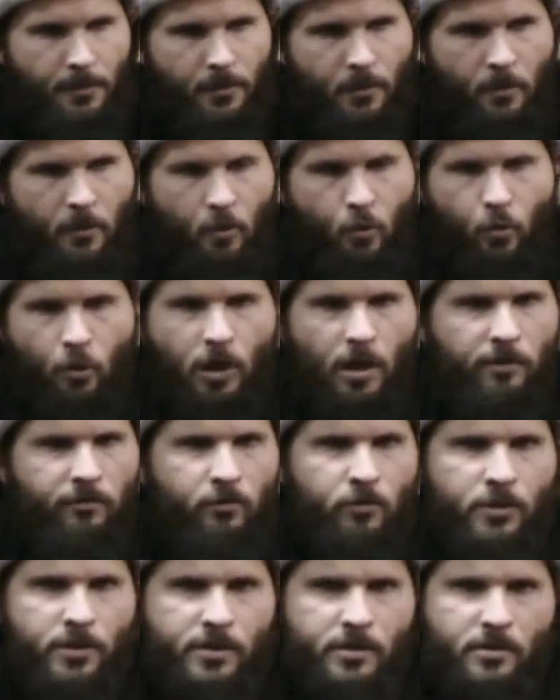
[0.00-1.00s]
Who
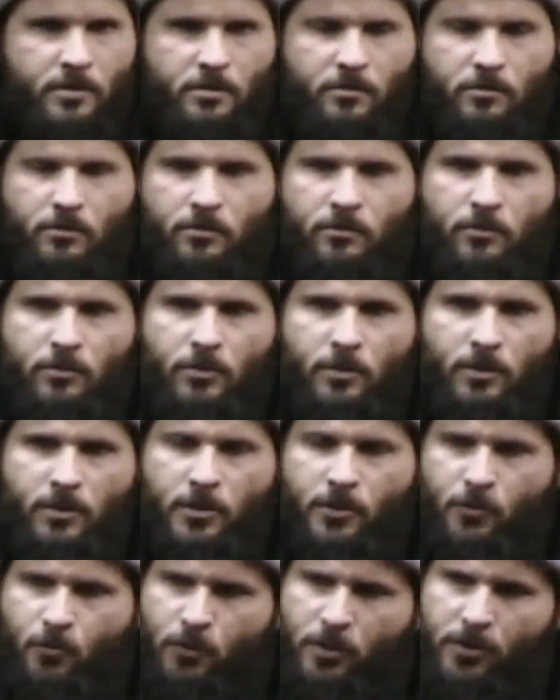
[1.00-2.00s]
governs
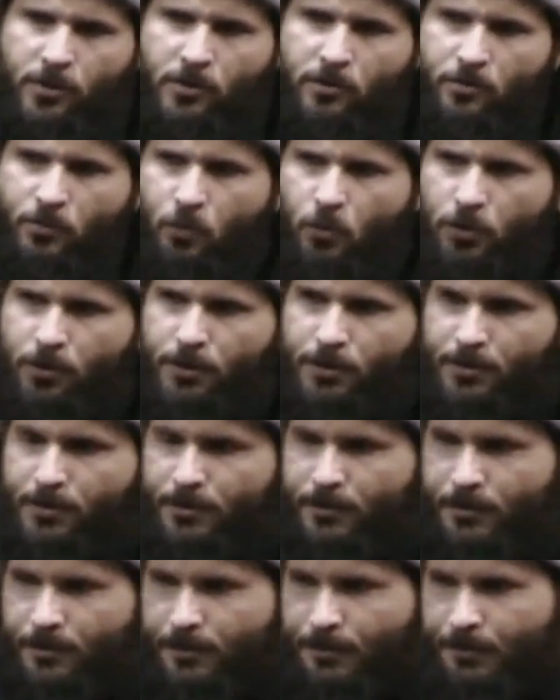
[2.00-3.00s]
is really important.